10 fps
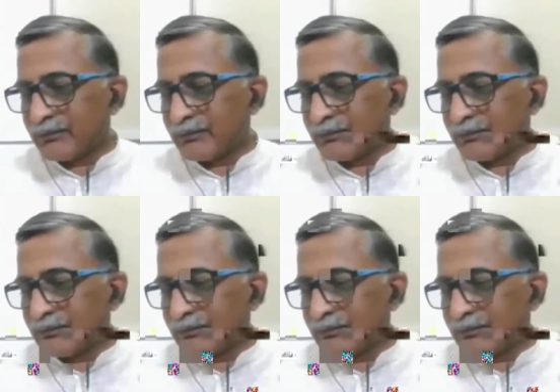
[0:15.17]

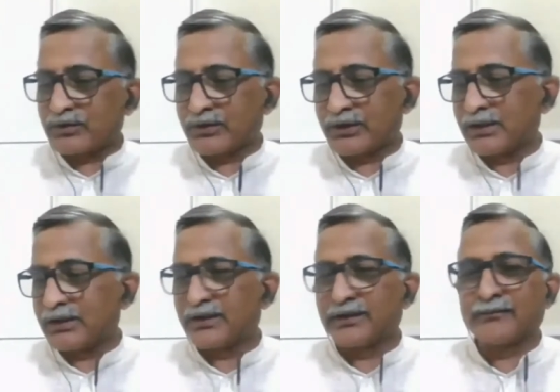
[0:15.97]
Fortunately,
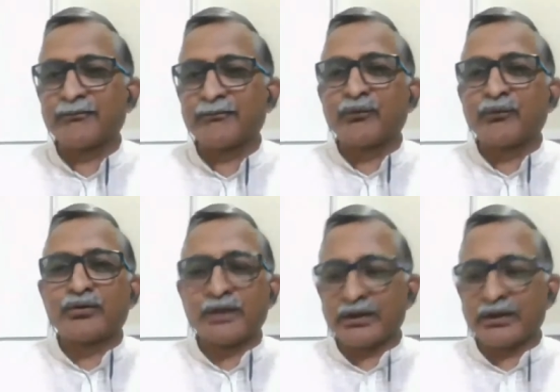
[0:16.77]
unfortunately,
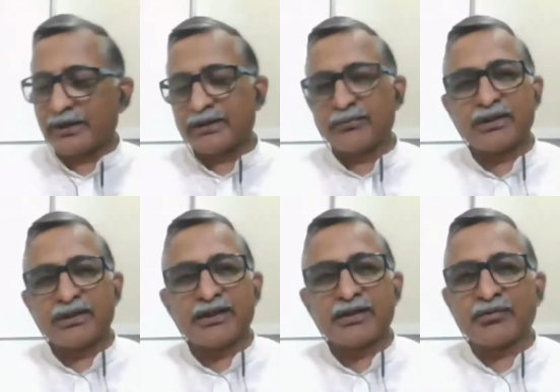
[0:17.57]
today we are
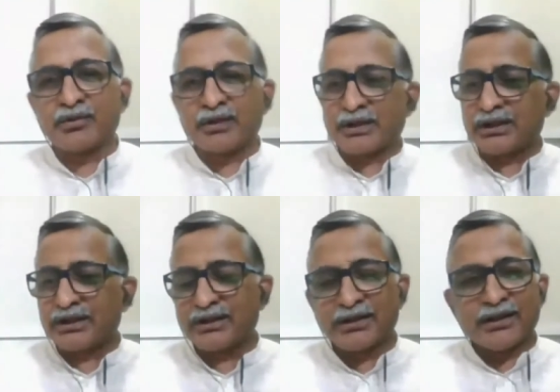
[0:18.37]
debating about
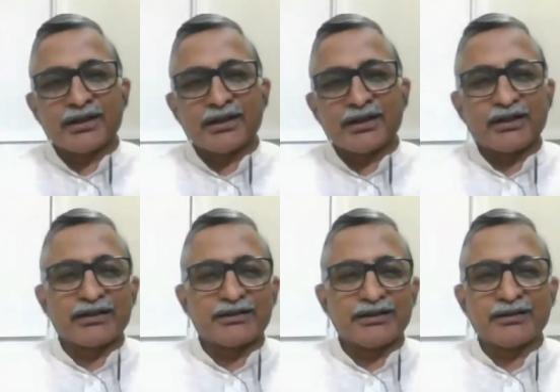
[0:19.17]
uh,
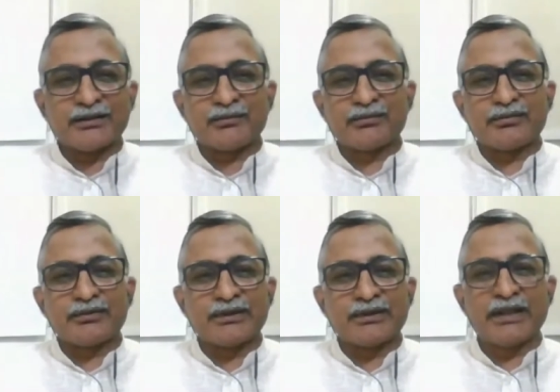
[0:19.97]
the,
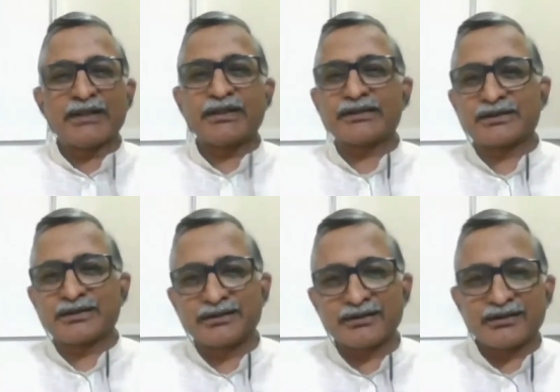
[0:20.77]
the
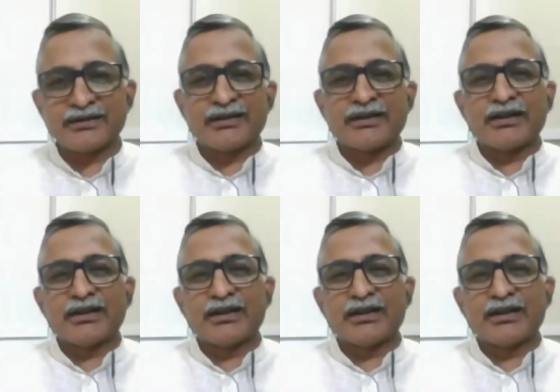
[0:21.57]
latest
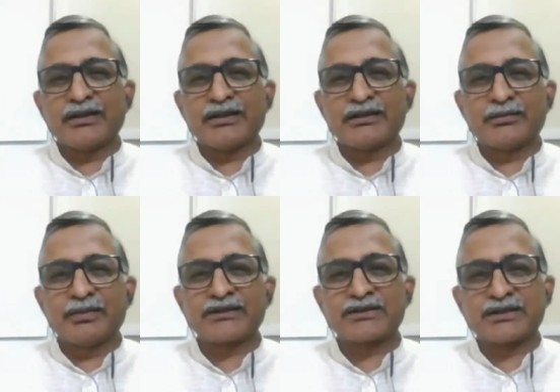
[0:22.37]
and
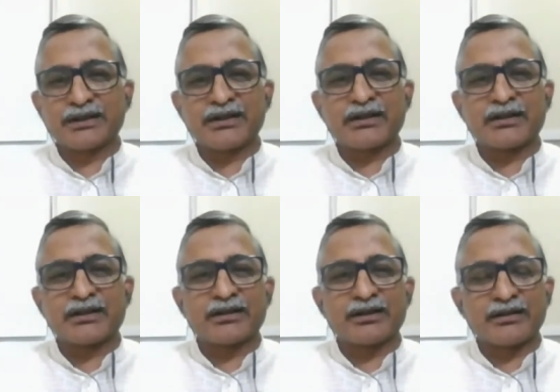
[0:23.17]
the best
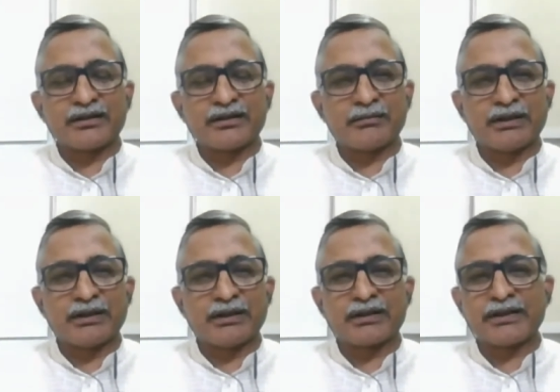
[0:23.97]
uh, uh,
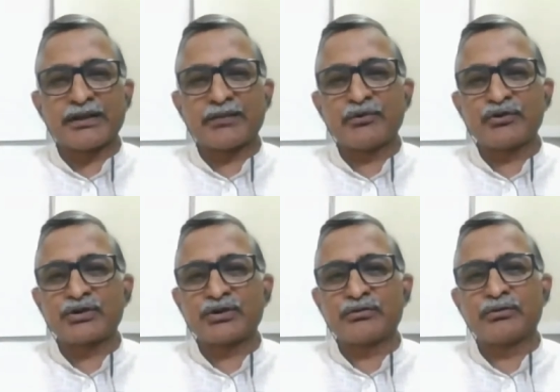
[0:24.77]
uh,
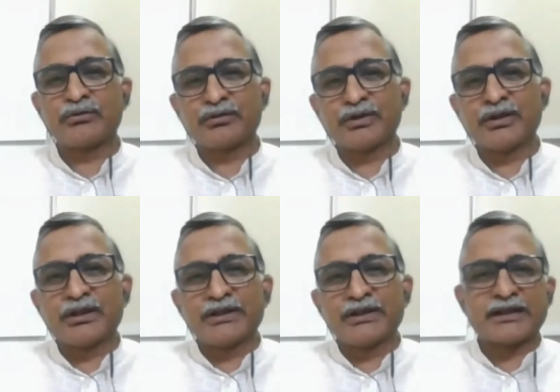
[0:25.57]
contribution to the
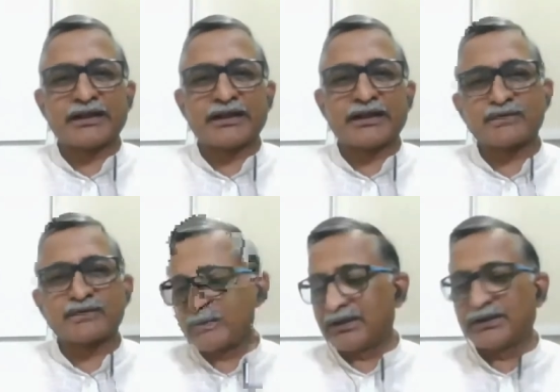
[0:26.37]
science of
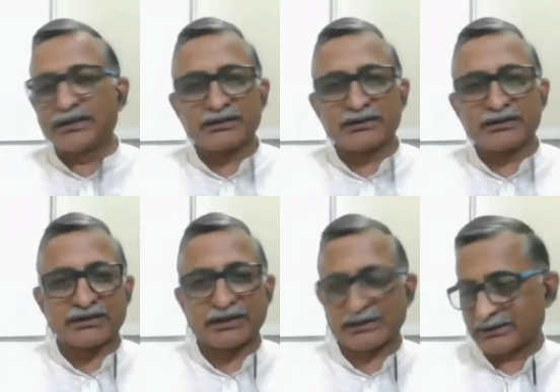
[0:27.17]
Ayurveda, that is
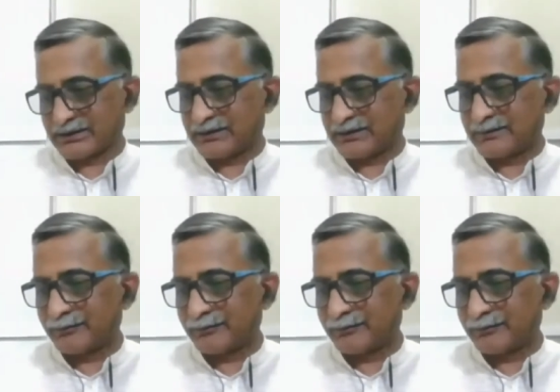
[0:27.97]
Rashastra